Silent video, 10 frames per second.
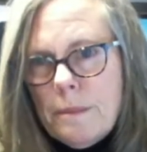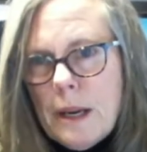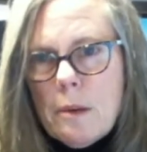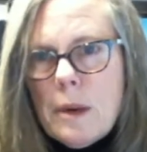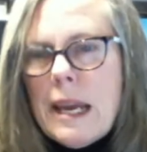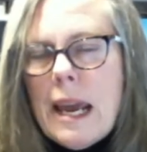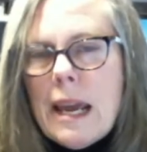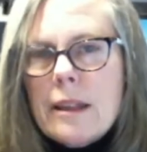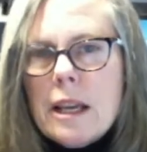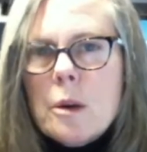meaning
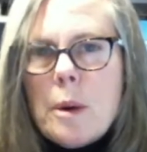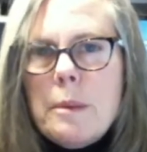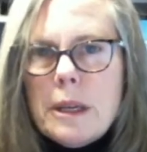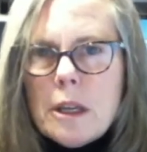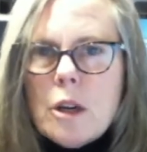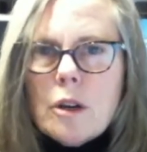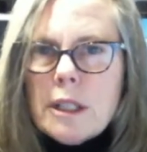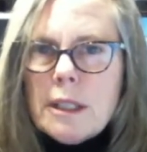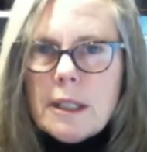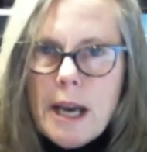the only way we can cure
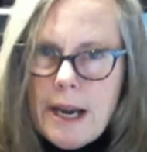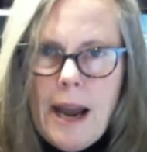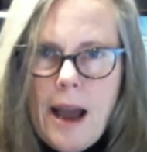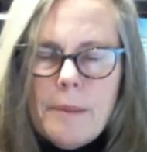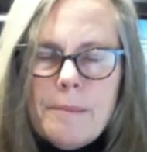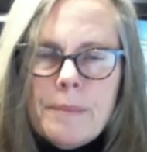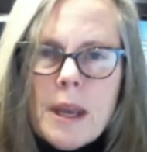it is cut it out.